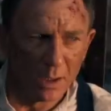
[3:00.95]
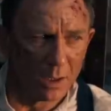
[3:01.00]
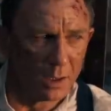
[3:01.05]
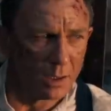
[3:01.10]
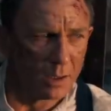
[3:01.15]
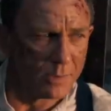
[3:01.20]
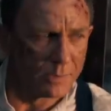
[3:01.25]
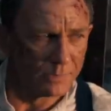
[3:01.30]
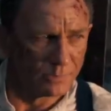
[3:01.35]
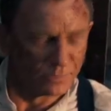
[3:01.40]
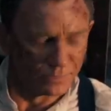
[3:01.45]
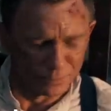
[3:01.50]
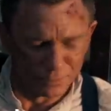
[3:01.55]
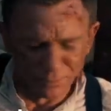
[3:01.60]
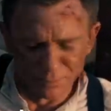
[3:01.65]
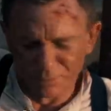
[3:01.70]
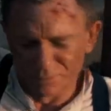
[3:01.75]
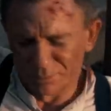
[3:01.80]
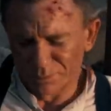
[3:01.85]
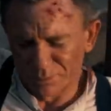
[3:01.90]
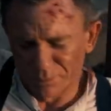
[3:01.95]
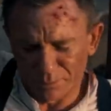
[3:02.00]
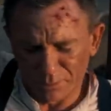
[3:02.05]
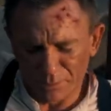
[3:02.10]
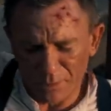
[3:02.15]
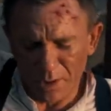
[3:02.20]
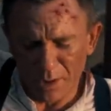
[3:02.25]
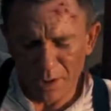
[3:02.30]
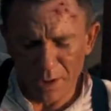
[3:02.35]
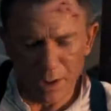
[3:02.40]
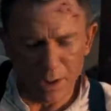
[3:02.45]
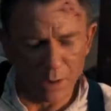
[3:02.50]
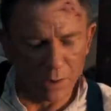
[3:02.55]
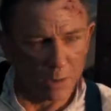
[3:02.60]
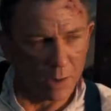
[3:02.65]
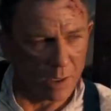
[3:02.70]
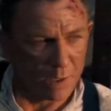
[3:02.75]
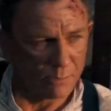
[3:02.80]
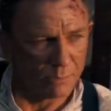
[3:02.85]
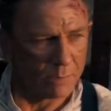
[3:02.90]
of what I think any
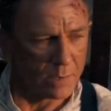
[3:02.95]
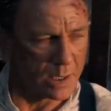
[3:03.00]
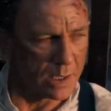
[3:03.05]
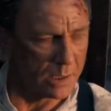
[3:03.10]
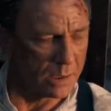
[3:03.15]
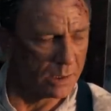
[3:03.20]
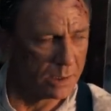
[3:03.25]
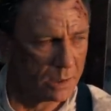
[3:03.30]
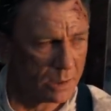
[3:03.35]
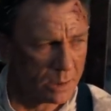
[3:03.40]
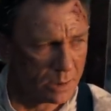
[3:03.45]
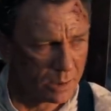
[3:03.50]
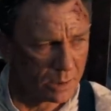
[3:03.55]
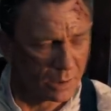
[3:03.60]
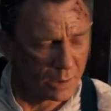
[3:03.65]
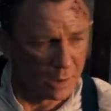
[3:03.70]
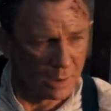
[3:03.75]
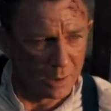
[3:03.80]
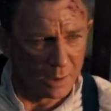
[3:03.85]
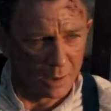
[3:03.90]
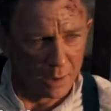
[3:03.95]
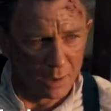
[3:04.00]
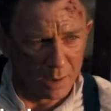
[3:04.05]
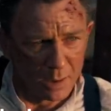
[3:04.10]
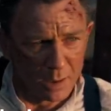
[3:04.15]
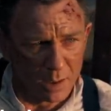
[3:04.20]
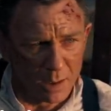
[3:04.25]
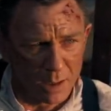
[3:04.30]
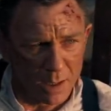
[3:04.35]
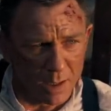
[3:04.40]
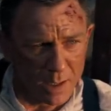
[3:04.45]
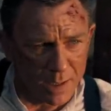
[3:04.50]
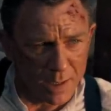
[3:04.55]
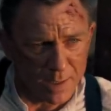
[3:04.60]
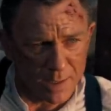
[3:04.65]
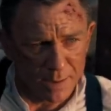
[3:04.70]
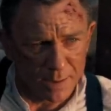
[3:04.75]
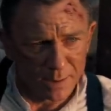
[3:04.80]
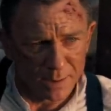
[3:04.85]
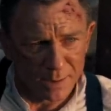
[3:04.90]
self-respecting Bond fan
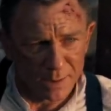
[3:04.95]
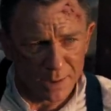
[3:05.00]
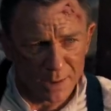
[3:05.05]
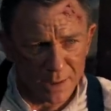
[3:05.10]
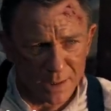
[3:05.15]
wanted to